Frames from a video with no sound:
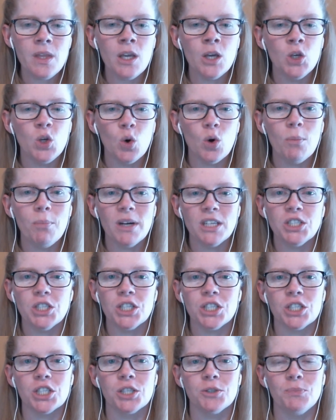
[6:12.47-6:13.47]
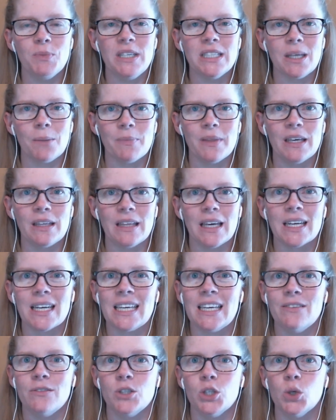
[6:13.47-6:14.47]
Your budget should be something that
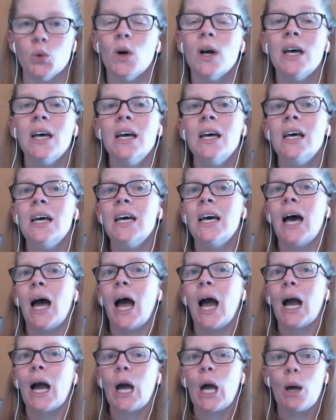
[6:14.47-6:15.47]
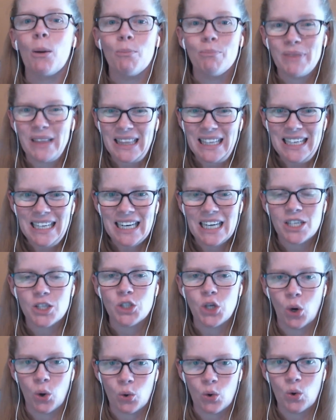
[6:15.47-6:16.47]
gives you complete and
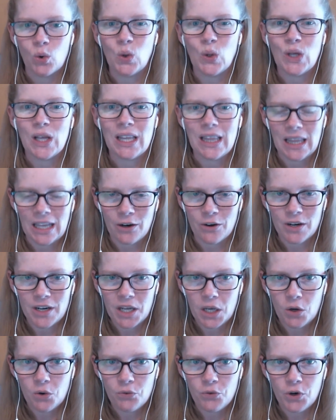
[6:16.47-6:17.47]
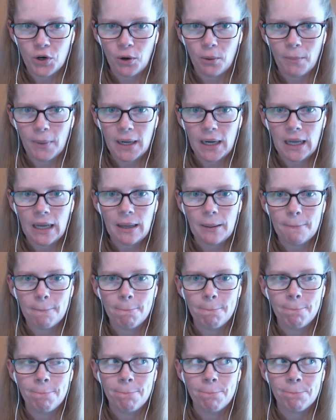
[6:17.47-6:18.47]
total clarity over your money,
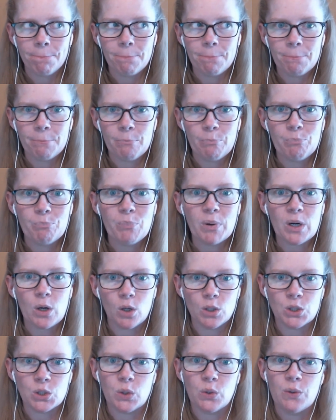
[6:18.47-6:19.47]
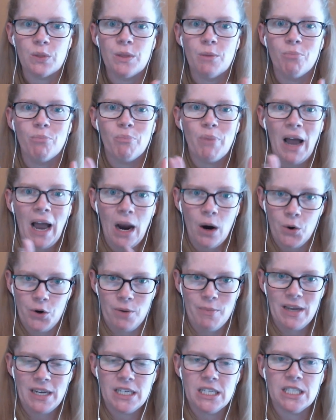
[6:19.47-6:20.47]
but also the power
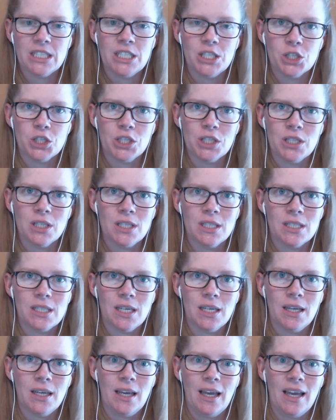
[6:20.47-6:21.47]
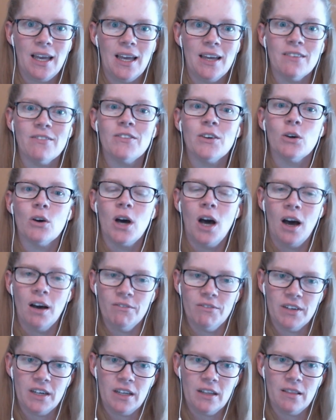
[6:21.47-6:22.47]
to make decisions and feel
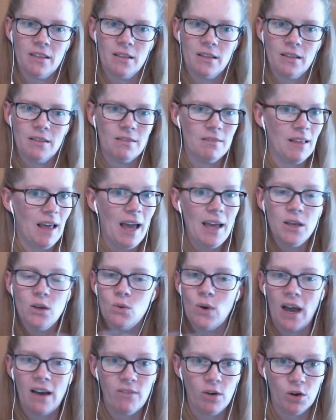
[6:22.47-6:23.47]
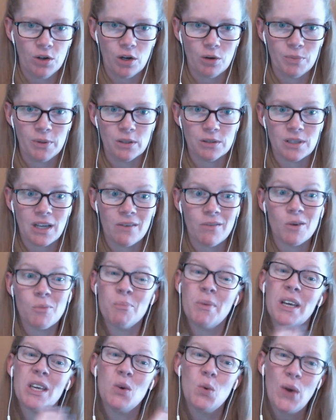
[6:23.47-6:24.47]
confident that you have all your bills covered,
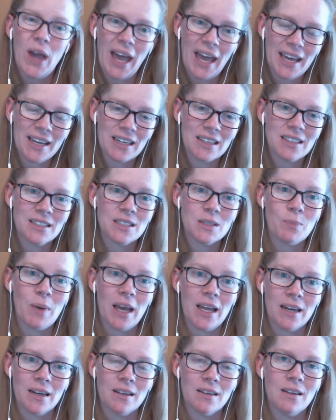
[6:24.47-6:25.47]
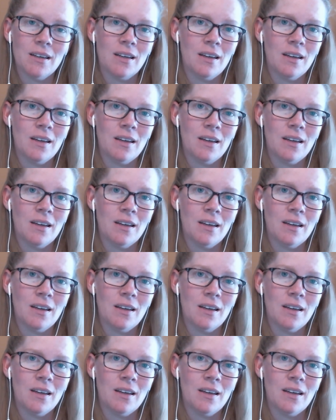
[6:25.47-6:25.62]
but you can spend